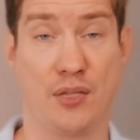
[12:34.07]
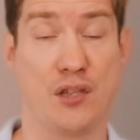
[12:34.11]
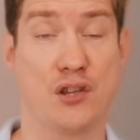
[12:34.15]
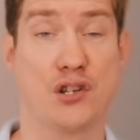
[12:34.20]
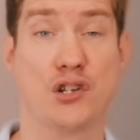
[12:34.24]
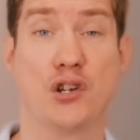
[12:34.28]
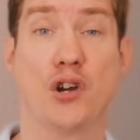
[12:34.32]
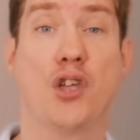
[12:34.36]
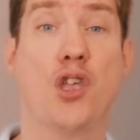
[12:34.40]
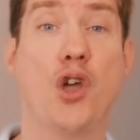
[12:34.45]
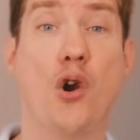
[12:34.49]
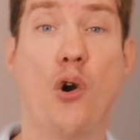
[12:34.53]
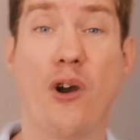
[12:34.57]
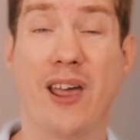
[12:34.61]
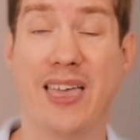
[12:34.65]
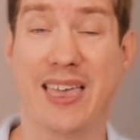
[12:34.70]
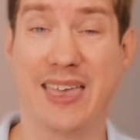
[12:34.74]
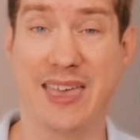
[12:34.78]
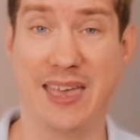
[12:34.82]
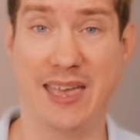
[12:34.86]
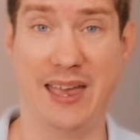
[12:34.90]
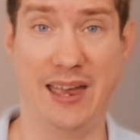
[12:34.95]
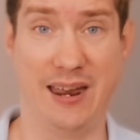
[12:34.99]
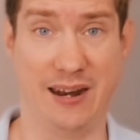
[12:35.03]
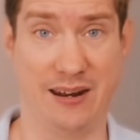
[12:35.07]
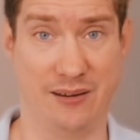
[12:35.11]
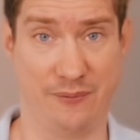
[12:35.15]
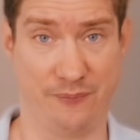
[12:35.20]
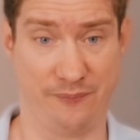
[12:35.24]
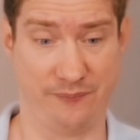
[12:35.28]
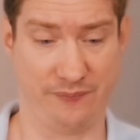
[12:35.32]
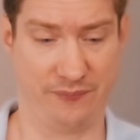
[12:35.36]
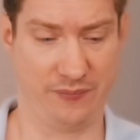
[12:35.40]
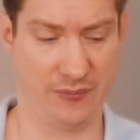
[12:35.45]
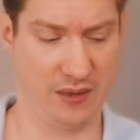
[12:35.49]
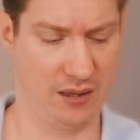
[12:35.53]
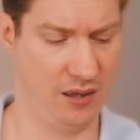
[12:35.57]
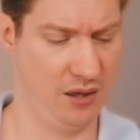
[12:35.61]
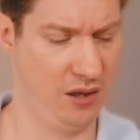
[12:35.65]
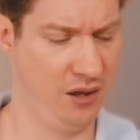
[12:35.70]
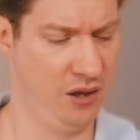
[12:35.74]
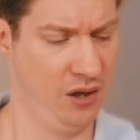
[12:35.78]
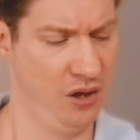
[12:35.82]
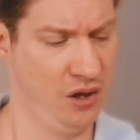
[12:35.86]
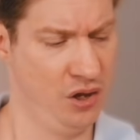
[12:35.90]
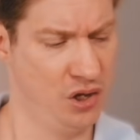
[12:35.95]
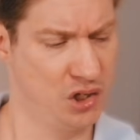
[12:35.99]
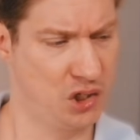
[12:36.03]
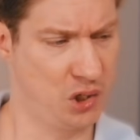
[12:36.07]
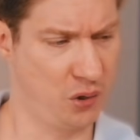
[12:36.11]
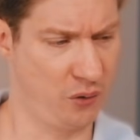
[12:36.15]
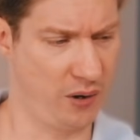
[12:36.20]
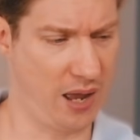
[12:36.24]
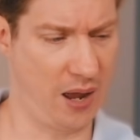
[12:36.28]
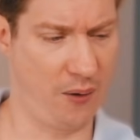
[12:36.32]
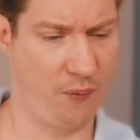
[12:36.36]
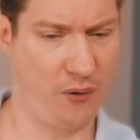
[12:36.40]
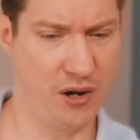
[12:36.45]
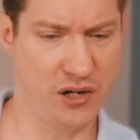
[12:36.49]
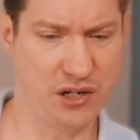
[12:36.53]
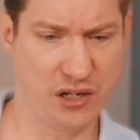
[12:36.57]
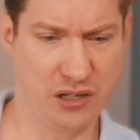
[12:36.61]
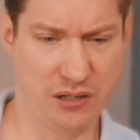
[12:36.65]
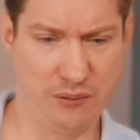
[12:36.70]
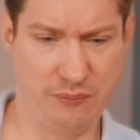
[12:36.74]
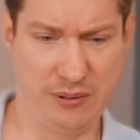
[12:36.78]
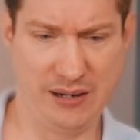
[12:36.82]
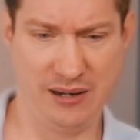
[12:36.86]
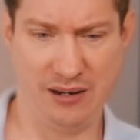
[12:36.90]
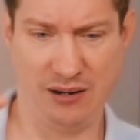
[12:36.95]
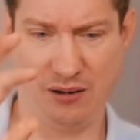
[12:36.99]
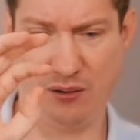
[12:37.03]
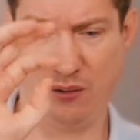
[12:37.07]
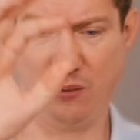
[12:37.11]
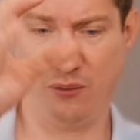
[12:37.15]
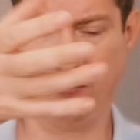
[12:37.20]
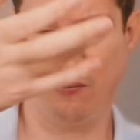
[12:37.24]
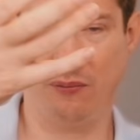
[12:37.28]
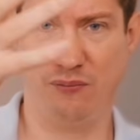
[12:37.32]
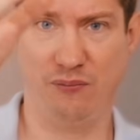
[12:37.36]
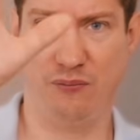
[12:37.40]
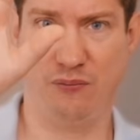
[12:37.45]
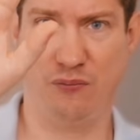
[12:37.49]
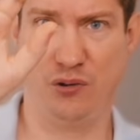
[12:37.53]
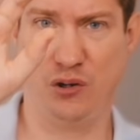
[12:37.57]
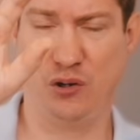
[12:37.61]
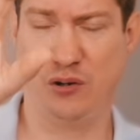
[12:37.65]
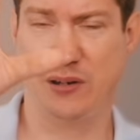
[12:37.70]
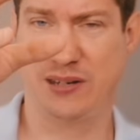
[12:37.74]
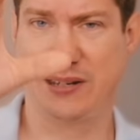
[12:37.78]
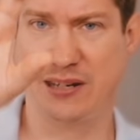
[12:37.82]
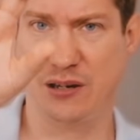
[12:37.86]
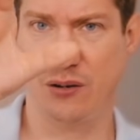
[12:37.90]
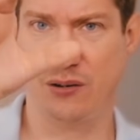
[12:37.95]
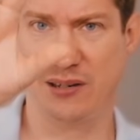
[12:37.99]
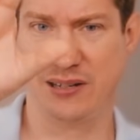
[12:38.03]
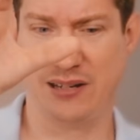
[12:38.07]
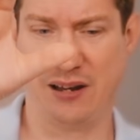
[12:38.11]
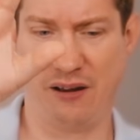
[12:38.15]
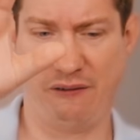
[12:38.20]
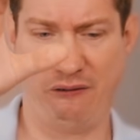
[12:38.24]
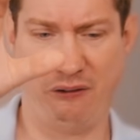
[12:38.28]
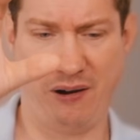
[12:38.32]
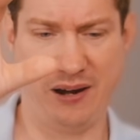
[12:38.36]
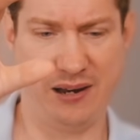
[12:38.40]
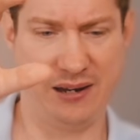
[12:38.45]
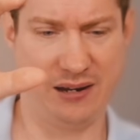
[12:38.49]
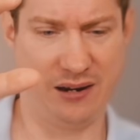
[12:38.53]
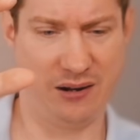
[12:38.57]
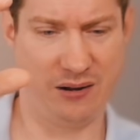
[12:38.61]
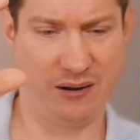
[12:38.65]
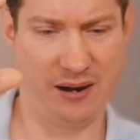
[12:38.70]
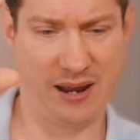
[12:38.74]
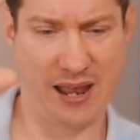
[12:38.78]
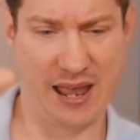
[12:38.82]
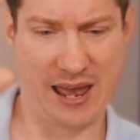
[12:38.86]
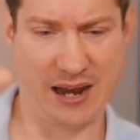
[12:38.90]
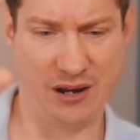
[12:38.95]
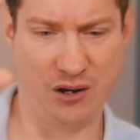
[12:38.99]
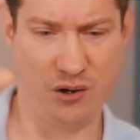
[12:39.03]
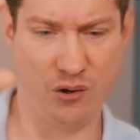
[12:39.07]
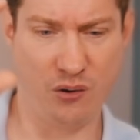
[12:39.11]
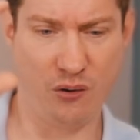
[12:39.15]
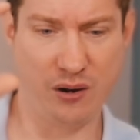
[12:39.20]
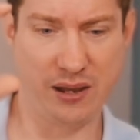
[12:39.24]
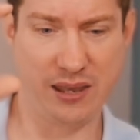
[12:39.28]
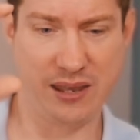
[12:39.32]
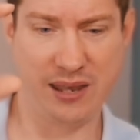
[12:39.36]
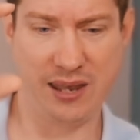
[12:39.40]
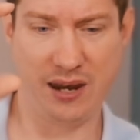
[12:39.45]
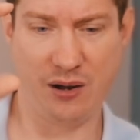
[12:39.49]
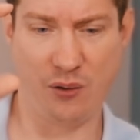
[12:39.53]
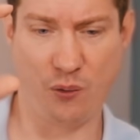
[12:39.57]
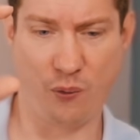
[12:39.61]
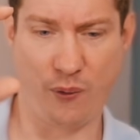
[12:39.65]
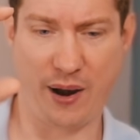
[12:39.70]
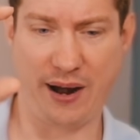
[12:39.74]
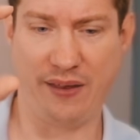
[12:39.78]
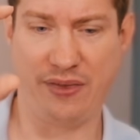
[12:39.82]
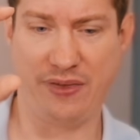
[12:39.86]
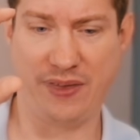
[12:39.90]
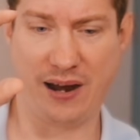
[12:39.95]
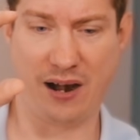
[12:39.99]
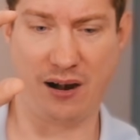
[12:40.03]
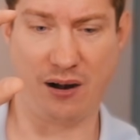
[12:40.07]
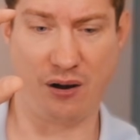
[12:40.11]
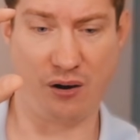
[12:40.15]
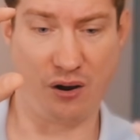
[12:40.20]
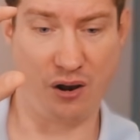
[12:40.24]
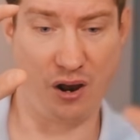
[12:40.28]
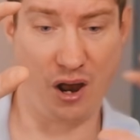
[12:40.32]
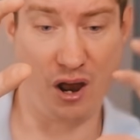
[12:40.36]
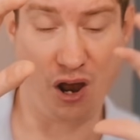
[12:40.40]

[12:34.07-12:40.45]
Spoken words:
So you're a kid. So I want you to be, you see yourself right here and you're a kid right there.